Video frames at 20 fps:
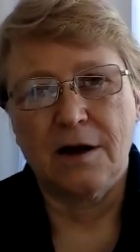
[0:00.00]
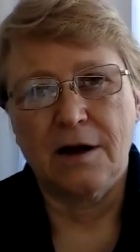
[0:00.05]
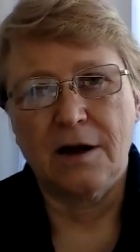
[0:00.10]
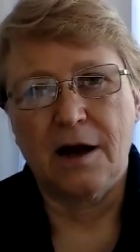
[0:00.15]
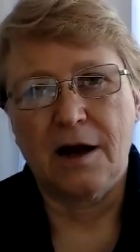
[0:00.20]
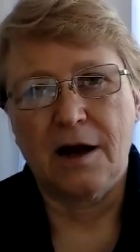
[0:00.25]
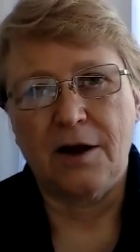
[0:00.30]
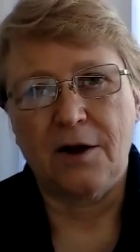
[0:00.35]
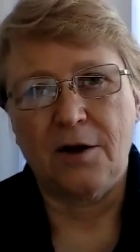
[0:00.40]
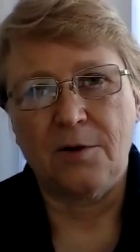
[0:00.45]

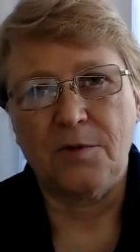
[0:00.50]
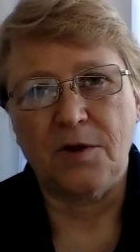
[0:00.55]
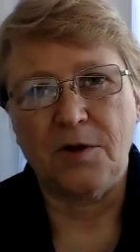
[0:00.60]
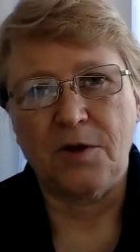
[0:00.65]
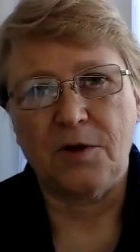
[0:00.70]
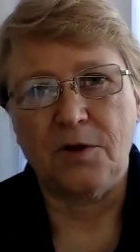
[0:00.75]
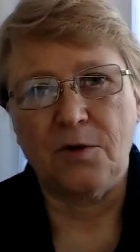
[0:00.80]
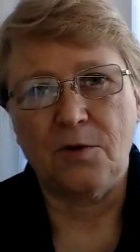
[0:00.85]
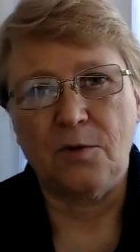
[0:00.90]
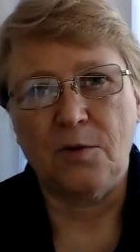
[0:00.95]
I hope
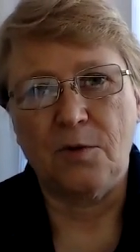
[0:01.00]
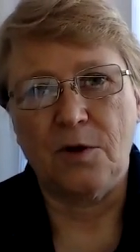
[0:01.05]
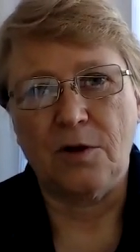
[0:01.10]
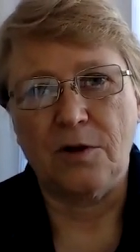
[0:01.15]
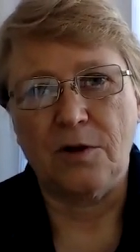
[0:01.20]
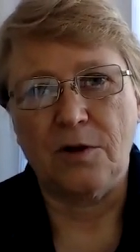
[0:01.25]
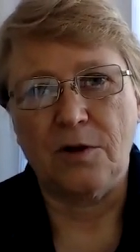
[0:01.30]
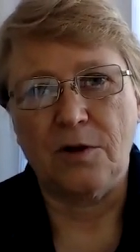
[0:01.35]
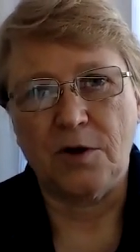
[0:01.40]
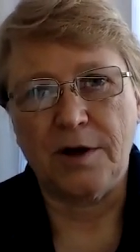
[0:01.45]
that you
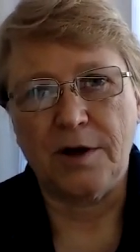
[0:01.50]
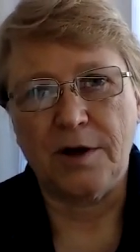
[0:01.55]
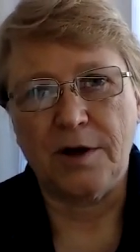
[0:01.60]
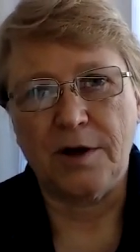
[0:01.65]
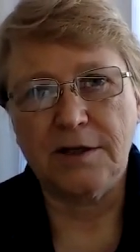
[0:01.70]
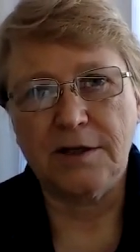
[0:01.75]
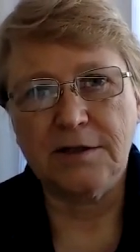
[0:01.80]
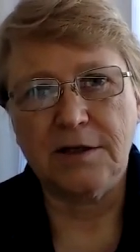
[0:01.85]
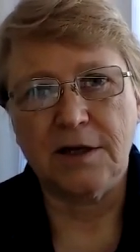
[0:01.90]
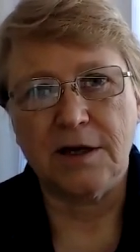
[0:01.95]
will join
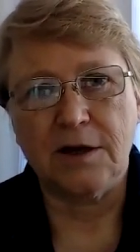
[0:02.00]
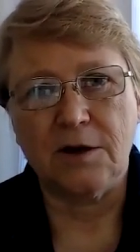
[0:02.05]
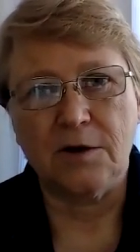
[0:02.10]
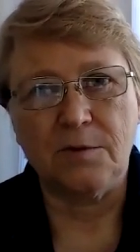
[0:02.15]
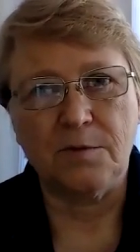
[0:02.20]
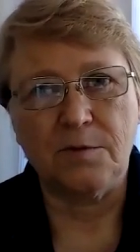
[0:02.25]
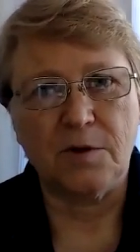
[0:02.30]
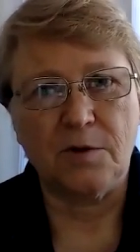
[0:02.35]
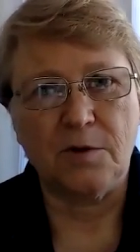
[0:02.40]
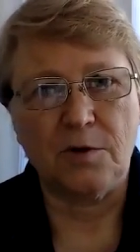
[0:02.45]
us. I
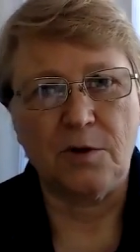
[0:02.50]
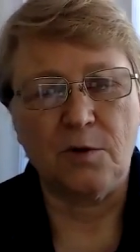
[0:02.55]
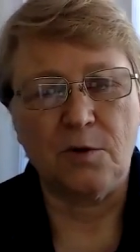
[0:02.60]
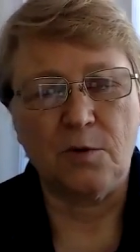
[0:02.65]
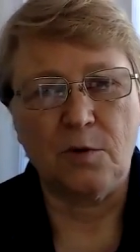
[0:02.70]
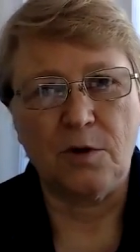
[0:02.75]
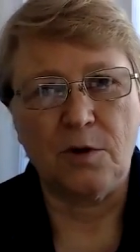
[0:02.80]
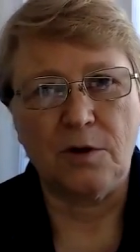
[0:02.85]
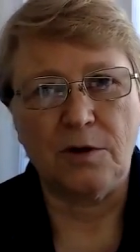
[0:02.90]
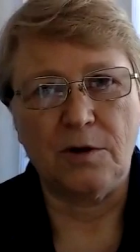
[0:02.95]
hope that you
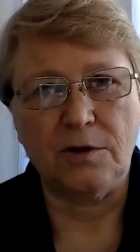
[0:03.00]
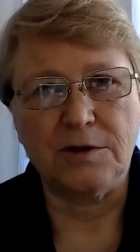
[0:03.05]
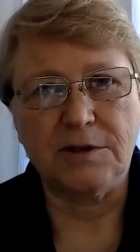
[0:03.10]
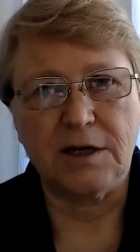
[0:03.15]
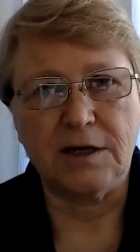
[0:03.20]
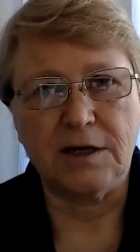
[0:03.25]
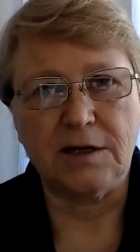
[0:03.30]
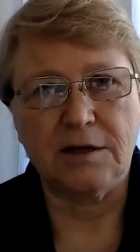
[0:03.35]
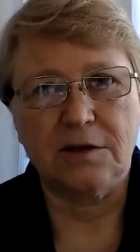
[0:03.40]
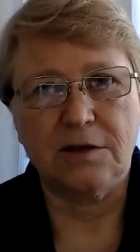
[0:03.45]
will
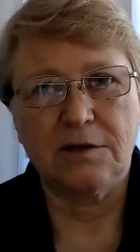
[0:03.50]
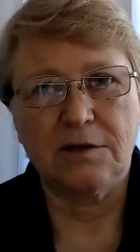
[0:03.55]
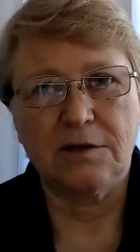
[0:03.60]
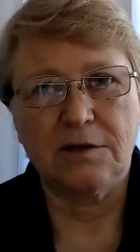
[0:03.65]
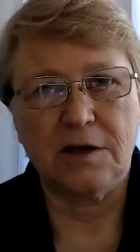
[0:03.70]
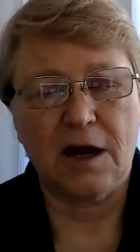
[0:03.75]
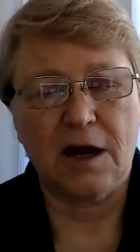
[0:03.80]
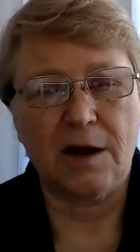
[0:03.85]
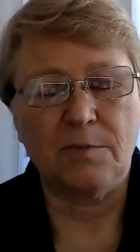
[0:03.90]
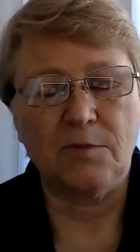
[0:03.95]
take
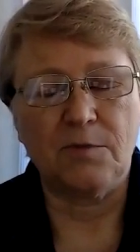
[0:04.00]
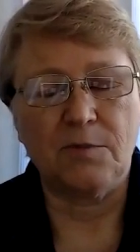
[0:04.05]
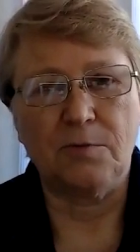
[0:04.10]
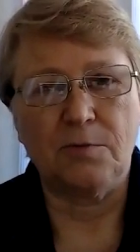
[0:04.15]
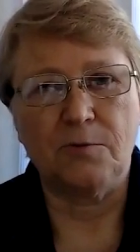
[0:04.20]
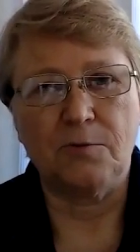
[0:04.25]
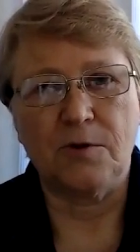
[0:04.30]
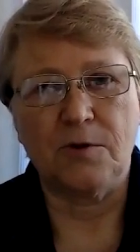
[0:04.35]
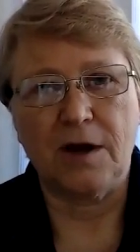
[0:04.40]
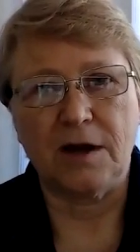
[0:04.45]
time to
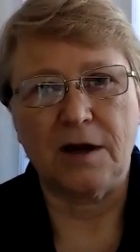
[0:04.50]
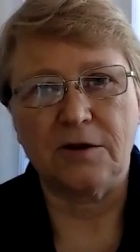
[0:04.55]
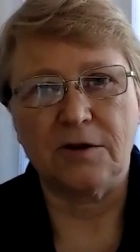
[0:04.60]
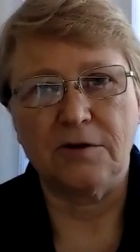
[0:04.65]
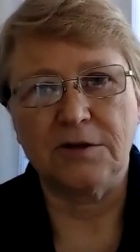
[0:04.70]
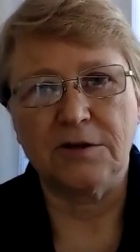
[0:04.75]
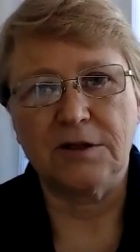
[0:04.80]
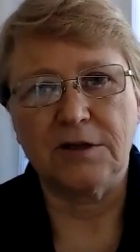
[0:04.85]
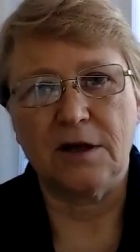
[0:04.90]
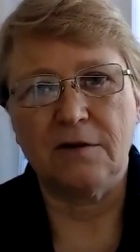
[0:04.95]
protect
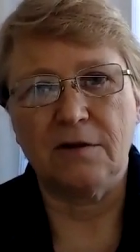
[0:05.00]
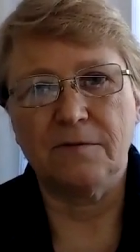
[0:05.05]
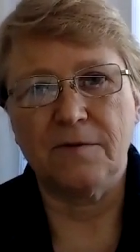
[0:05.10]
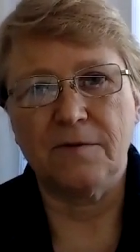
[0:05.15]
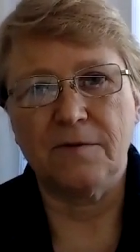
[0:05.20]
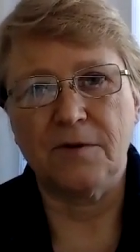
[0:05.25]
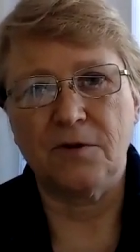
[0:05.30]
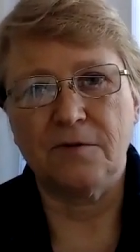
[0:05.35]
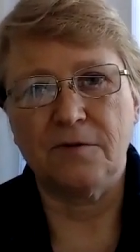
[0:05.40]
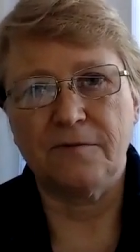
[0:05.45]
yourself
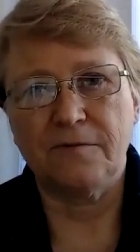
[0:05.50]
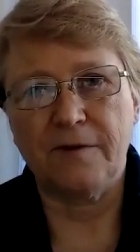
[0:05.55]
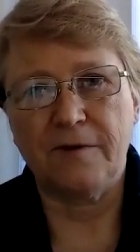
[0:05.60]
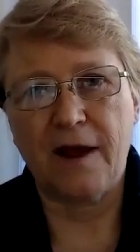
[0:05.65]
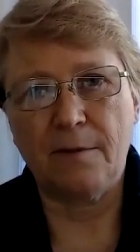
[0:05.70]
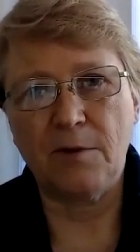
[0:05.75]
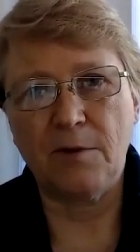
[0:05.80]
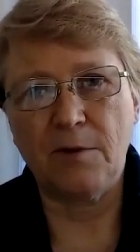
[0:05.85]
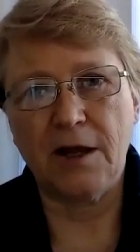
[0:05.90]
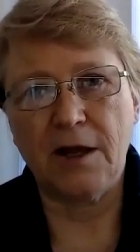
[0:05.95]
and your
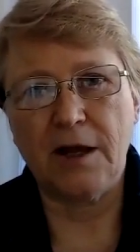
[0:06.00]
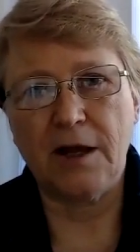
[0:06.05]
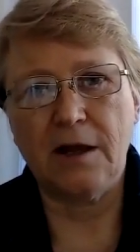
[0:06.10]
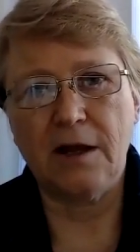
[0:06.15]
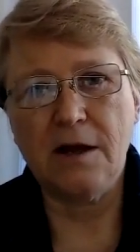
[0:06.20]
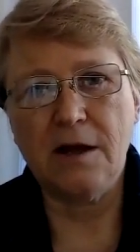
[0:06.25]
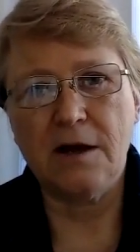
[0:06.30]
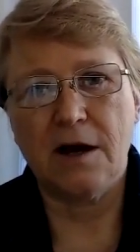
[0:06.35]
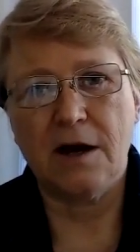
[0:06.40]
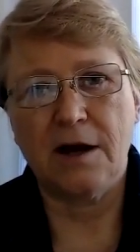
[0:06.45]

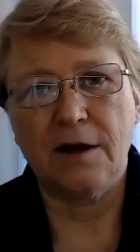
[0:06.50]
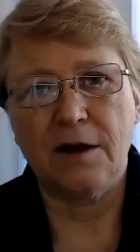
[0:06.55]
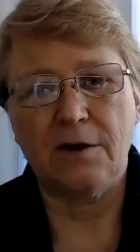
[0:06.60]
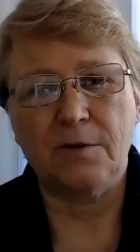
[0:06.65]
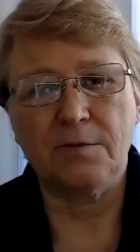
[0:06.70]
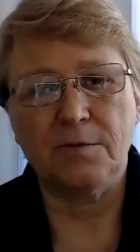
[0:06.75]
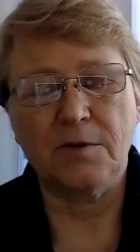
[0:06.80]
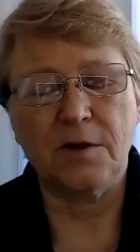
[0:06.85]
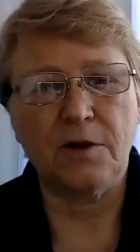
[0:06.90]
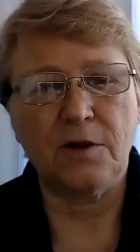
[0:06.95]
family. I
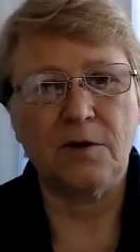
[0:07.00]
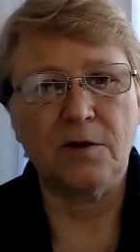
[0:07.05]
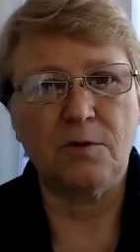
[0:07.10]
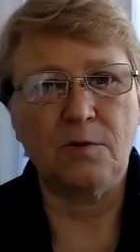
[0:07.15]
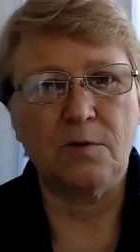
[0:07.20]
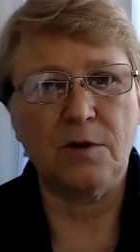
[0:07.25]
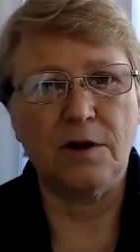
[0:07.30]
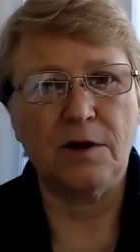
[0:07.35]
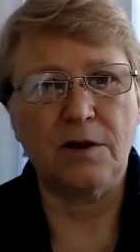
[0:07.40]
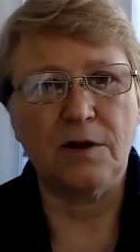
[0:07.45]
hope that you
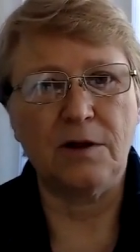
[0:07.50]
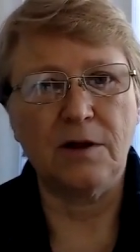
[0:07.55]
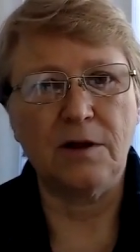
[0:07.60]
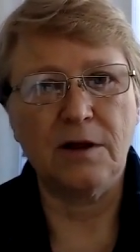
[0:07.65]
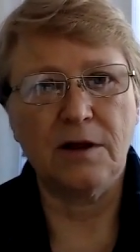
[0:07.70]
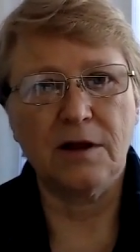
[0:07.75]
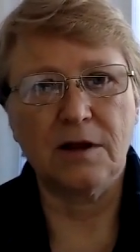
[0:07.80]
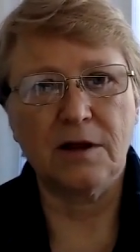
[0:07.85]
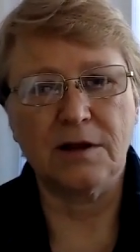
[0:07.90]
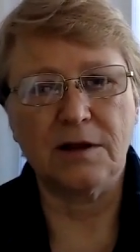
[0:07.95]
will
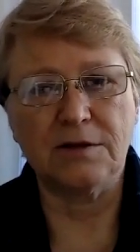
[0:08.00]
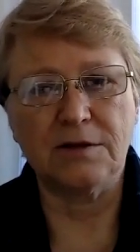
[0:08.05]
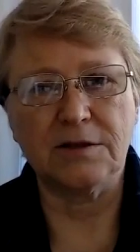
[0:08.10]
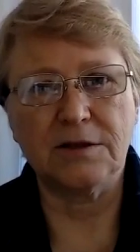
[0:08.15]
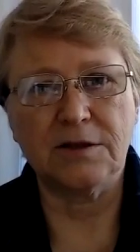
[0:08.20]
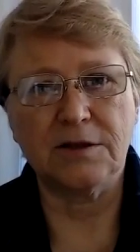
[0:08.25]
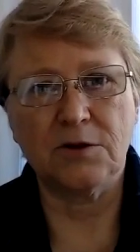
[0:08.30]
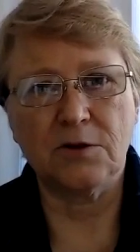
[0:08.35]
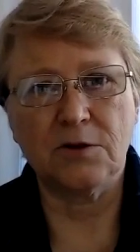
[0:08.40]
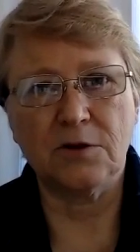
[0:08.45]

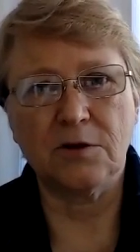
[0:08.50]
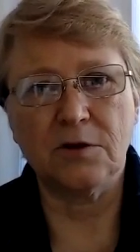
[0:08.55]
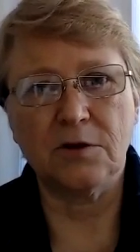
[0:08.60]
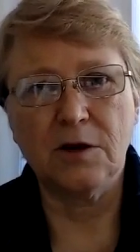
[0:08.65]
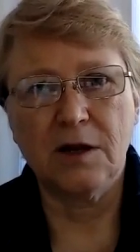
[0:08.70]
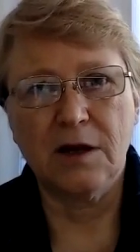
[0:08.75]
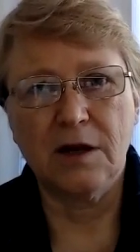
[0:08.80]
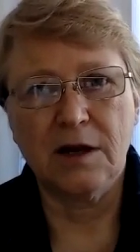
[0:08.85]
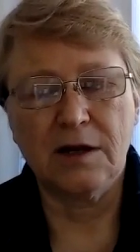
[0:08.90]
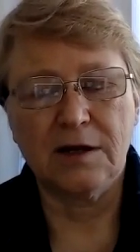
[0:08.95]
consider
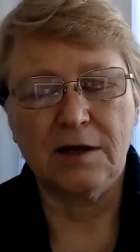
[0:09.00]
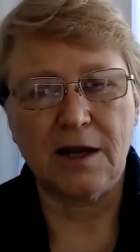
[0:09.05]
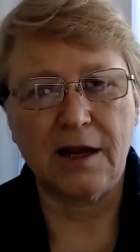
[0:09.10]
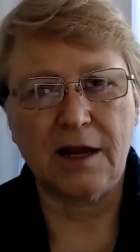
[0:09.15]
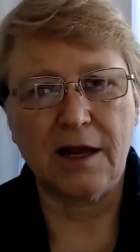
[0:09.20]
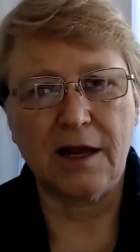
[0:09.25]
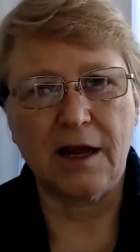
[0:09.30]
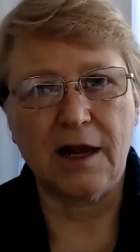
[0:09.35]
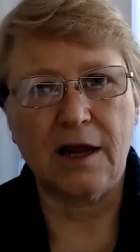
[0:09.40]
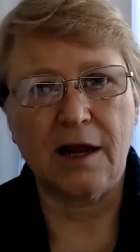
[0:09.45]

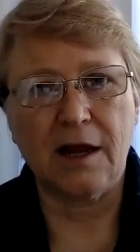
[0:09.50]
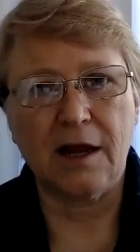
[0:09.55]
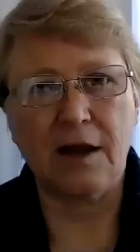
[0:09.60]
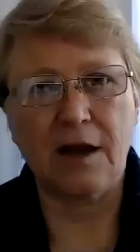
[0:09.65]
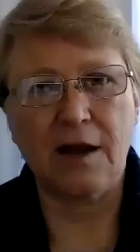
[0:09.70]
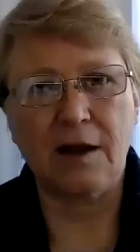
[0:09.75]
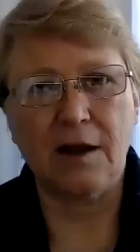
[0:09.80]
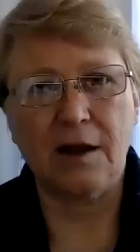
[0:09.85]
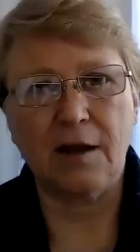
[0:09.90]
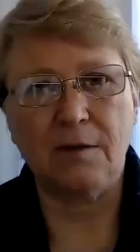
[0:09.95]
taking
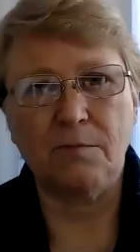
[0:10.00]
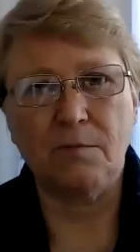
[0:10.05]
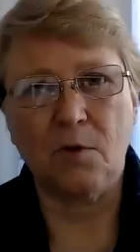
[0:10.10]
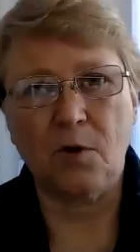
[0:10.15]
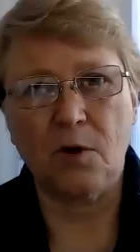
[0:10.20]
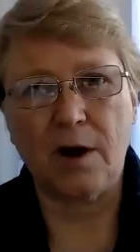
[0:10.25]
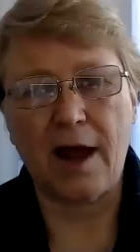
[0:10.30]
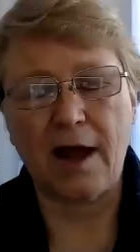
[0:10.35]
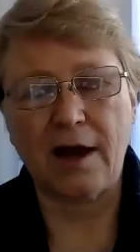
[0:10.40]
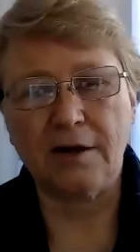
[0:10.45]
a more
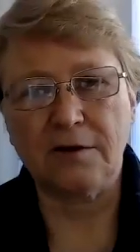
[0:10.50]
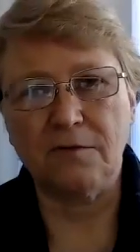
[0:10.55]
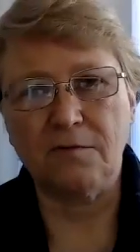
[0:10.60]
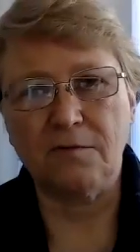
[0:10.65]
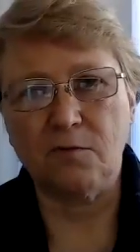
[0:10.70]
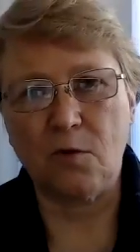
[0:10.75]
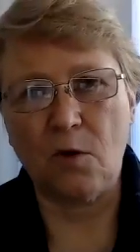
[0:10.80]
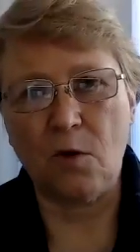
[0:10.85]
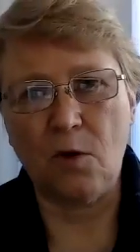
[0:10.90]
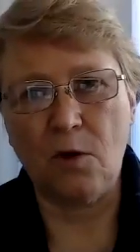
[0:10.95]
active
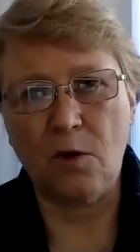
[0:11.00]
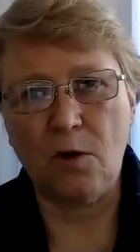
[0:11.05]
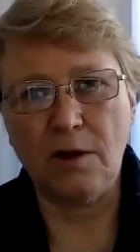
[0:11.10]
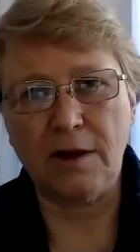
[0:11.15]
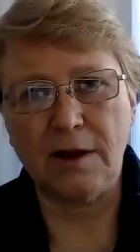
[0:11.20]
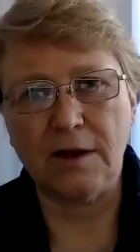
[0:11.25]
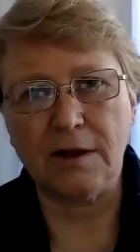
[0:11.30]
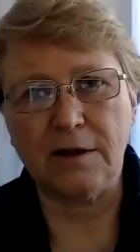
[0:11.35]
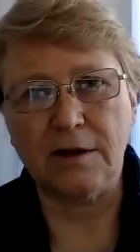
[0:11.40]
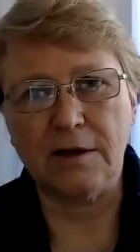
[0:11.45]
role
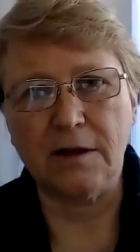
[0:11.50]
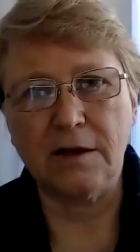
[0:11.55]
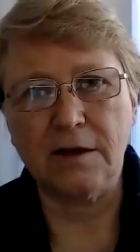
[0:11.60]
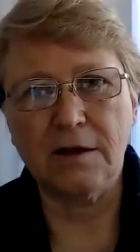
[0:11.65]
in